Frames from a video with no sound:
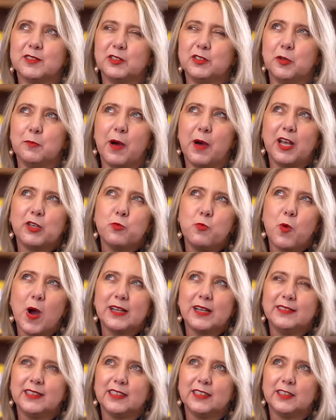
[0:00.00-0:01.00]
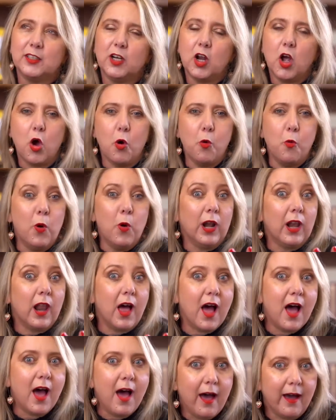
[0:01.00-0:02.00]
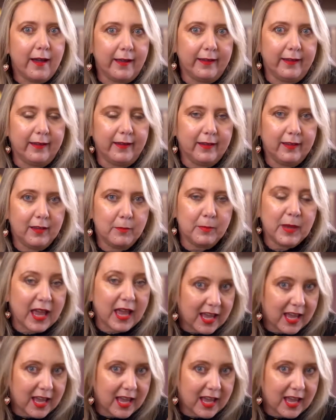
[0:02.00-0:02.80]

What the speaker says: You might wonder, will I be